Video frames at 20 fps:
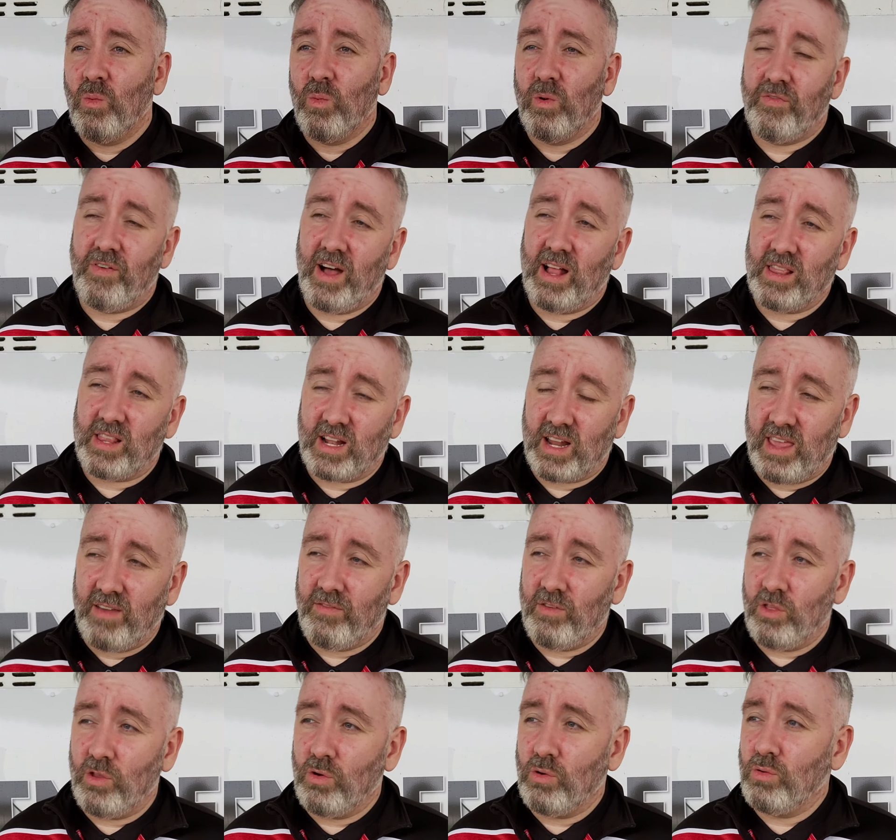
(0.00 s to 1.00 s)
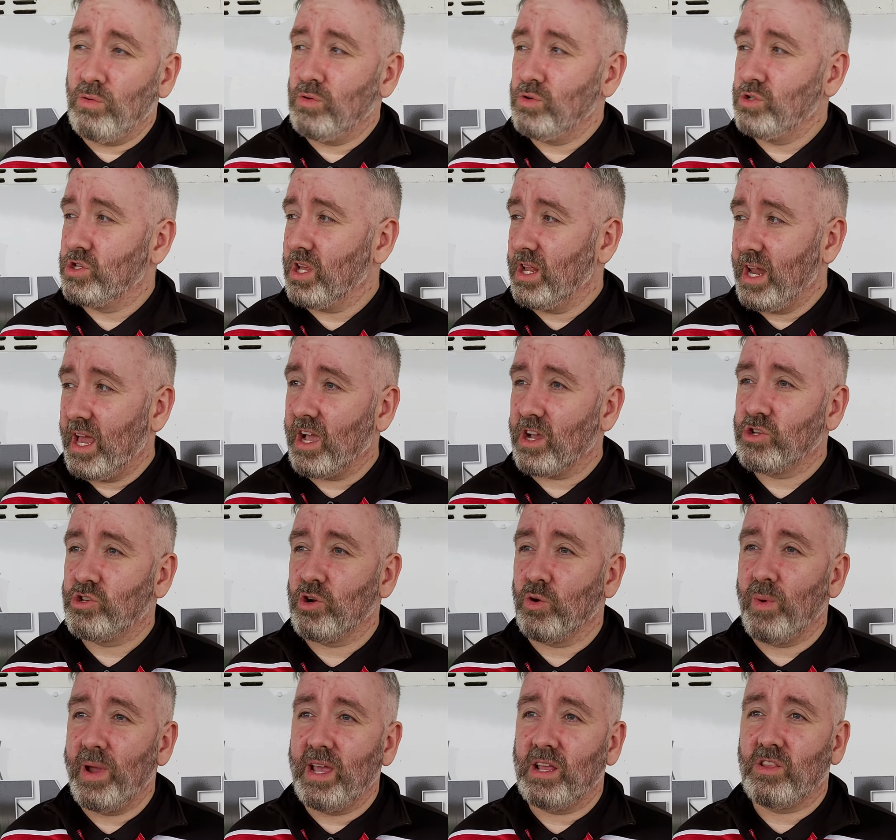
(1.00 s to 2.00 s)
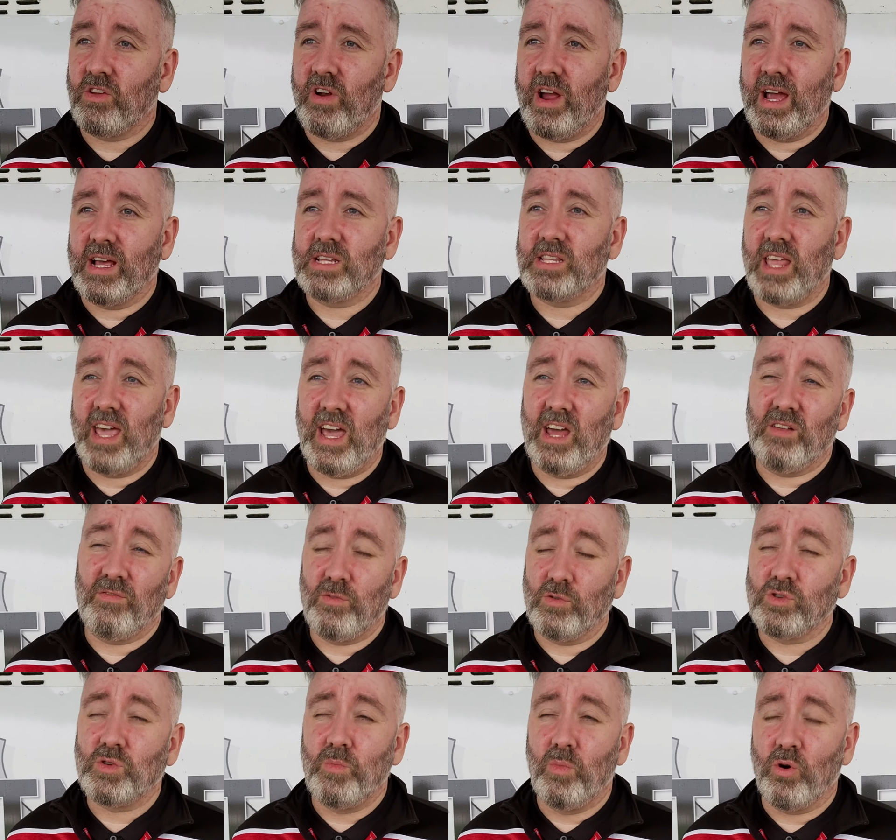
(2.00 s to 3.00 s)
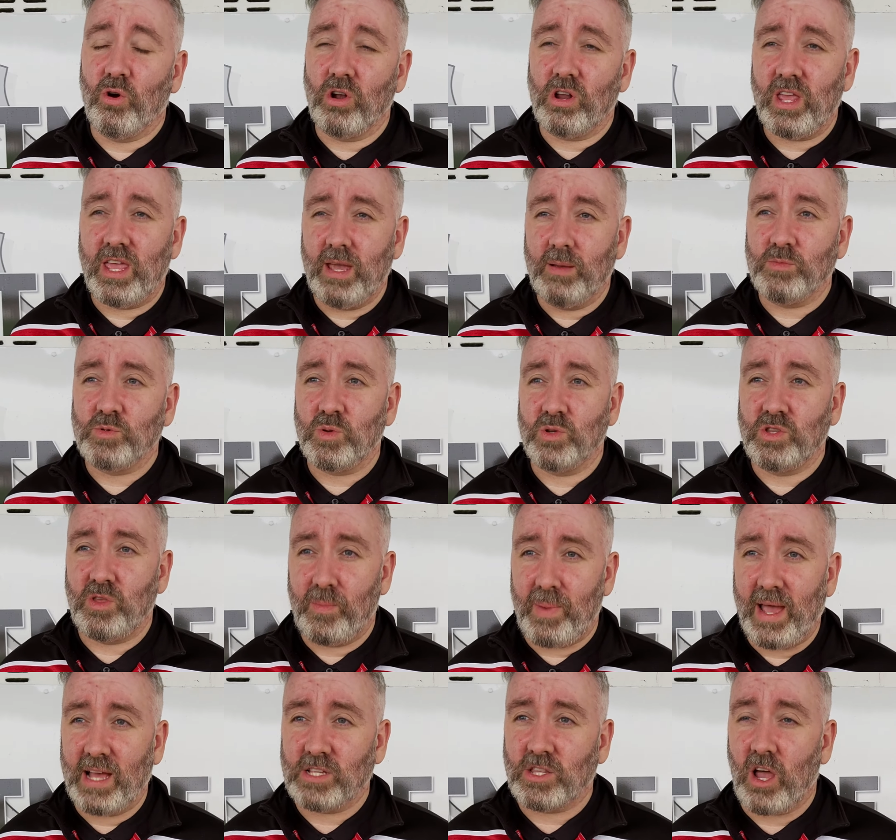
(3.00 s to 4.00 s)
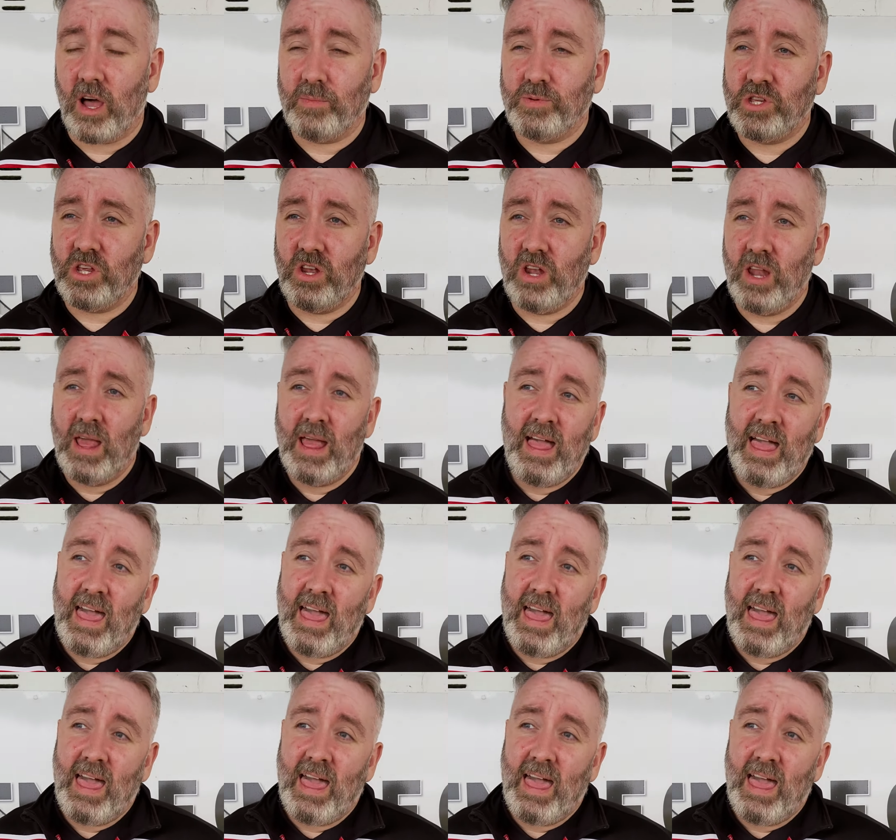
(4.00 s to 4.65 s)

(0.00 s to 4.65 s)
We felt that giving those an extra week to rest ahead of those important games was the best option.